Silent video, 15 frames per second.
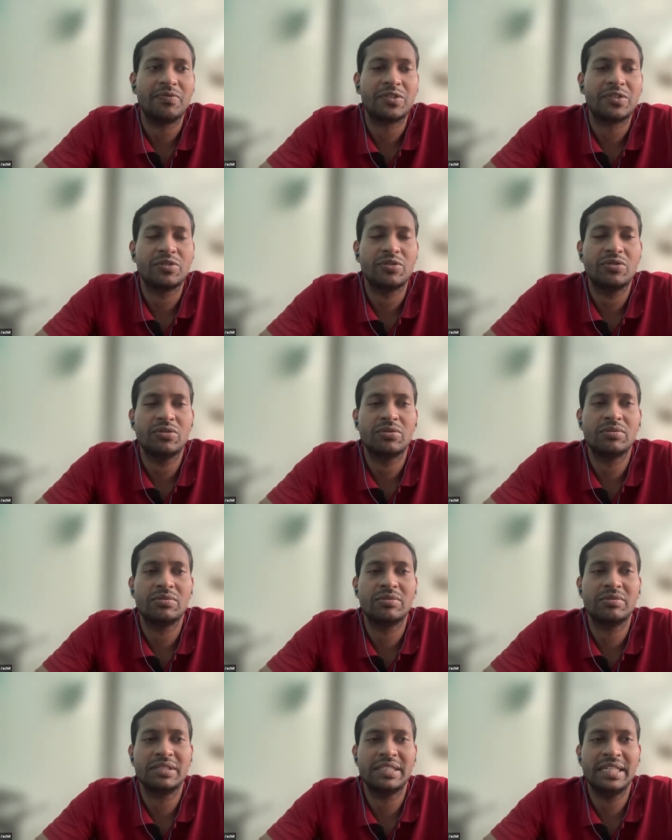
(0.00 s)

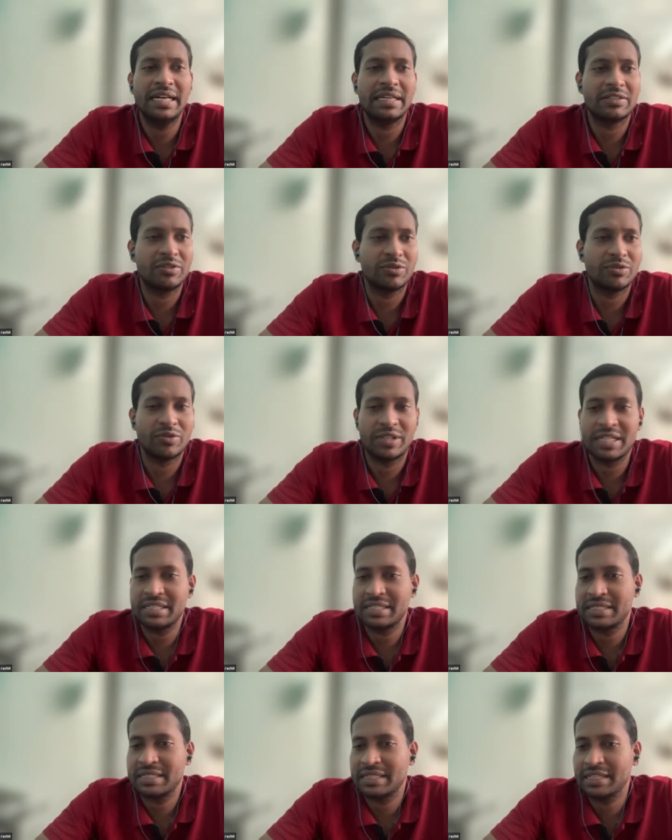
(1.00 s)
So yeah, so
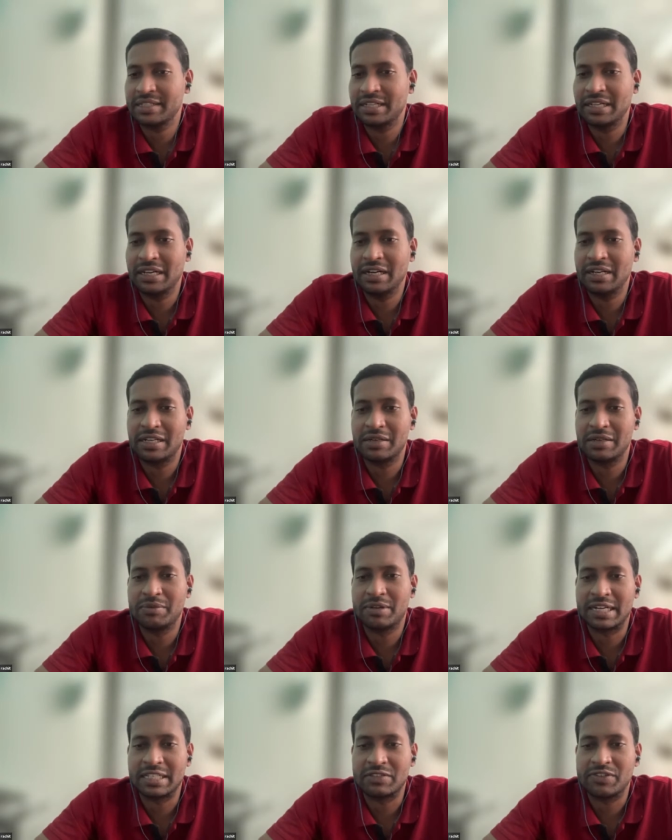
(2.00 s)
that's the general
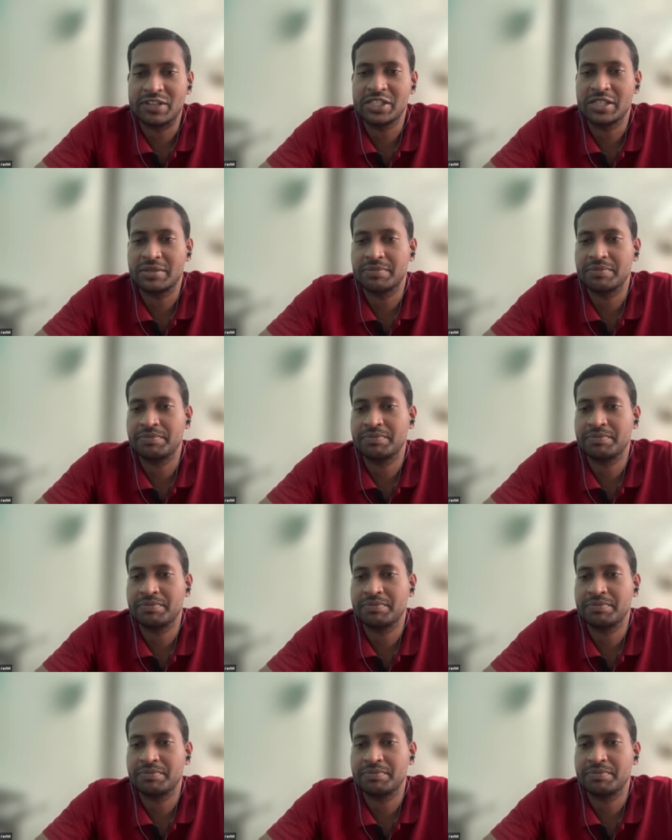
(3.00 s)
term, transfection.